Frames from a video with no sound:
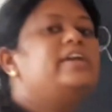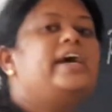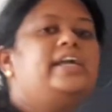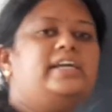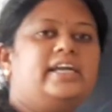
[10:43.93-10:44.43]

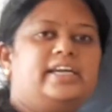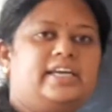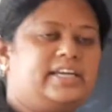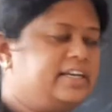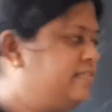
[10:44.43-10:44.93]
90
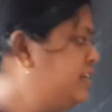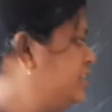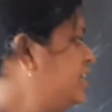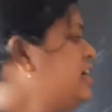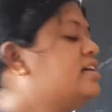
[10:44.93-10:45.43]
degree with
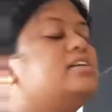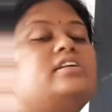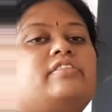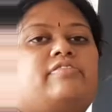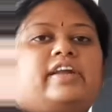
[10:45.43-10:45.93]
the
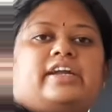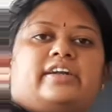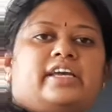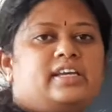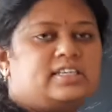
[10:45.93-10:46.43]

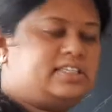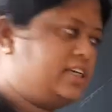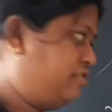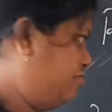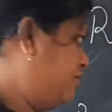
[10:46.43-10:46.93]
reflecting
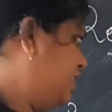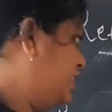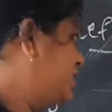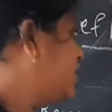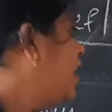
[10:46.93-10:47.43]

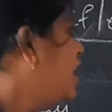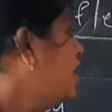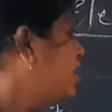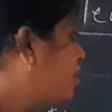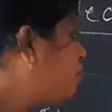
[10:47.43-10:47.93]
surface.
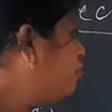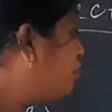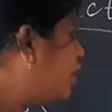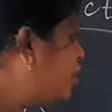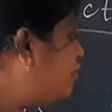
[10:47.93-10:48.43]
Now,
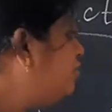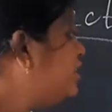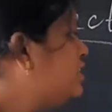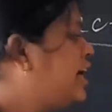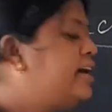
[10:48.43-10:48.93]
one of
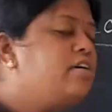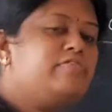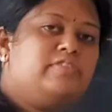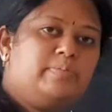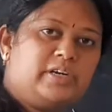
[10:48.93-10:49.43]
the side
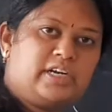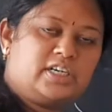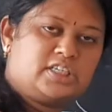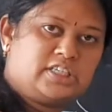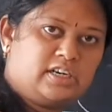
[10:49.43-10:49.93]
of the mirror
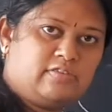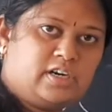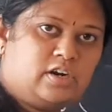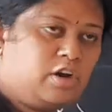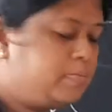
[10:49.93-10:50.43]
is
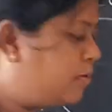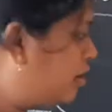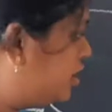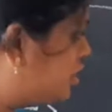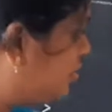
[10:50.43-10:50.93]
silvered or
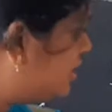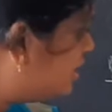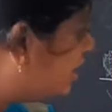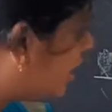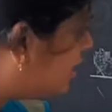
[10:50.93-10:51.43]
polished, means
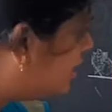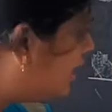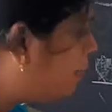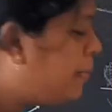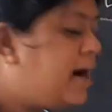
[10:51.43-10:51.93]
the
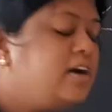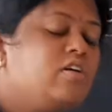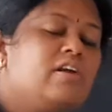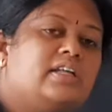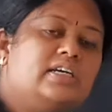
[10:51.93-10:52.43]
other part
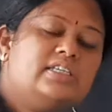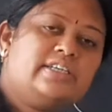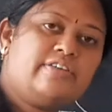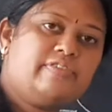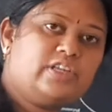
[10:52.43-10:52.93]
or other
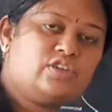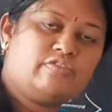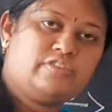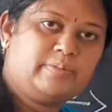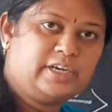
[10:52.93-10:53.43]
surface
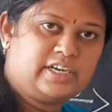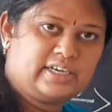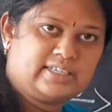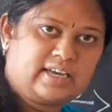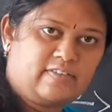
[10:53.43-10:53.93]
of the mirror
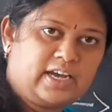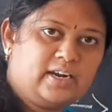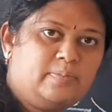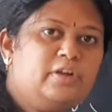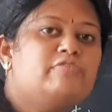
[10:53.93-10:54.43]
is
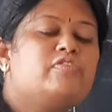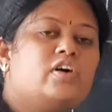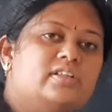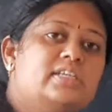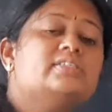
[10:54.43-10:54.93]
available
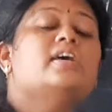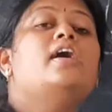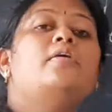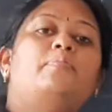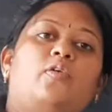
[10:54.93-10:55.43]
for this
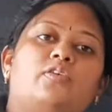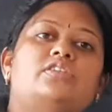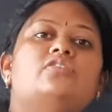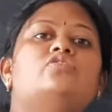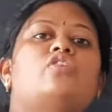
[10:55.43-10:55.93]

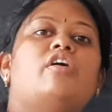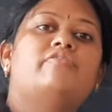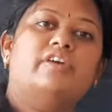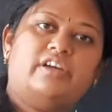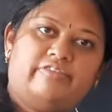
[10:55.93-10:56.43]
process
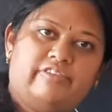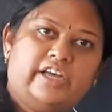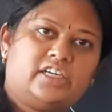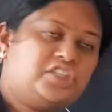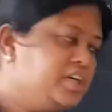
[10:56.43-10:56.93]
of
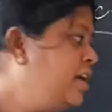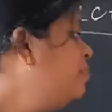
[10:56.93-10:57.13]
reflection,